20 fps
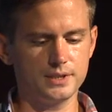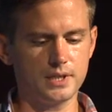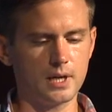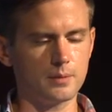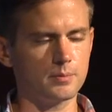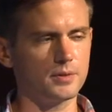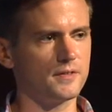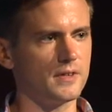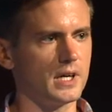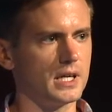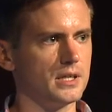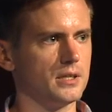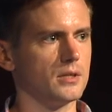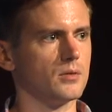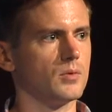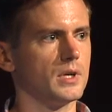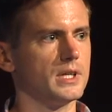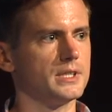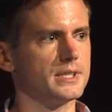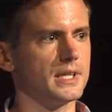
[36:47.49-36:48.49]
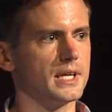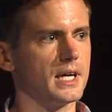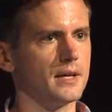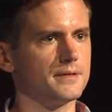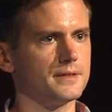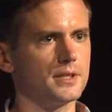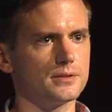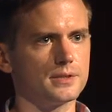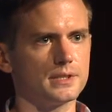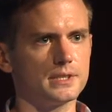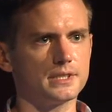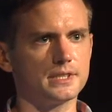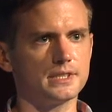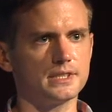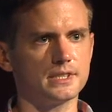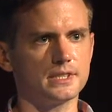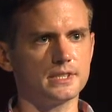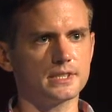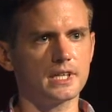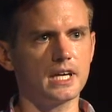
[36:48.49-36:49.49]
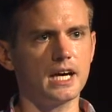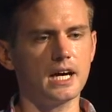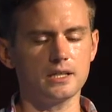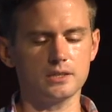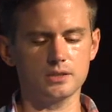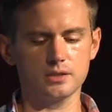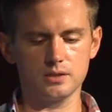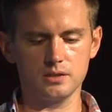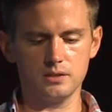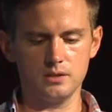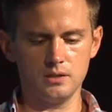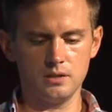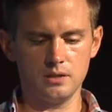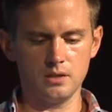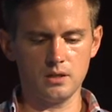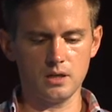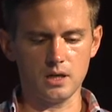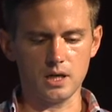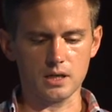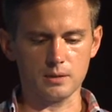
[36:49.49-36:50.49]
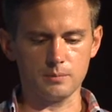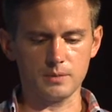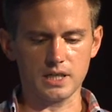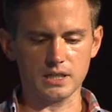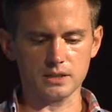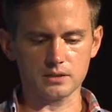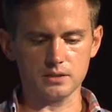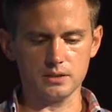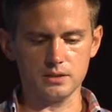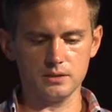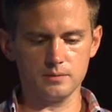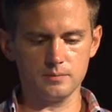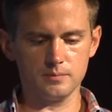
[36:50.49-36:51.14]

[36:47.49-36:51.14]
not providing a way to have those instances cached automatically.